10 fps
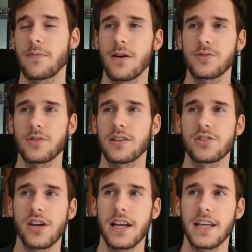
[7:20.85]
I'm also gonna
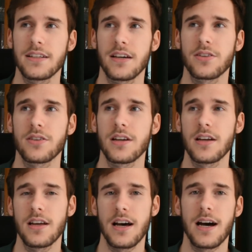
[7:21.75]
try to get another
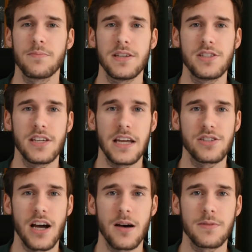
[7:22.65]
PTA
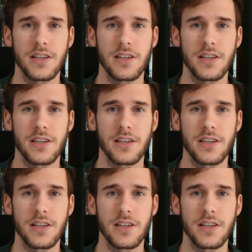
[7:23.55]
job,